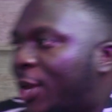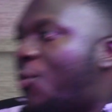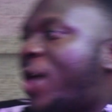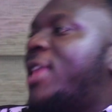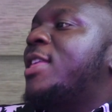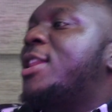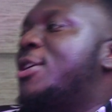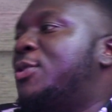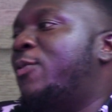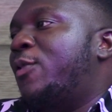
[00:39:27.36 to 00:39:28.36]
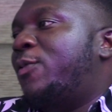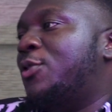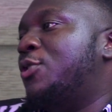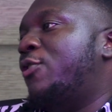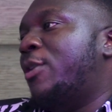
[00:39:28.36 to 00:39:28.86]
and why they need to vote
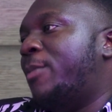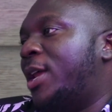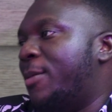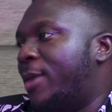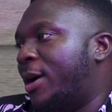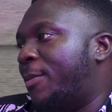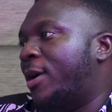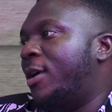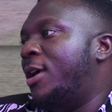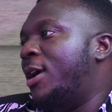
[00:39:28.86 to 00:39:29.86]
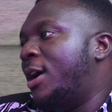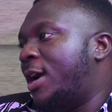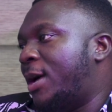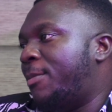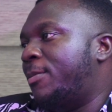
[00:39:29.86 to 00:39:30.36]
for John Dramani Mahama
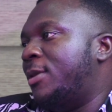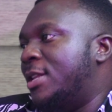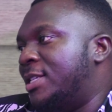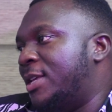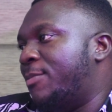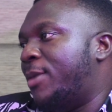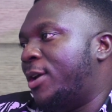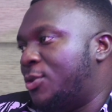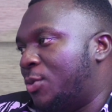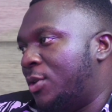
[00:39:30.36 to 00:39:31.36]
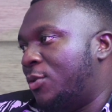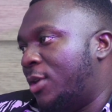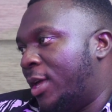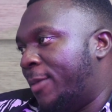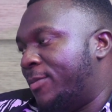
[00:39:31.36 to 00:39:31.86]
come December 7th,
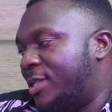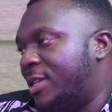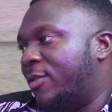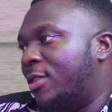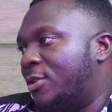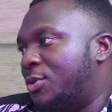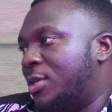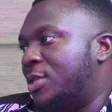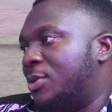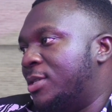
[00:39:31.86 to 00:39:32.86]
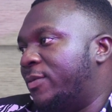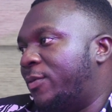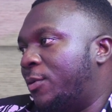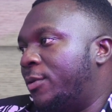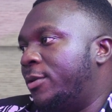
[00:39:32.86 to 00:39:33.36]
2024.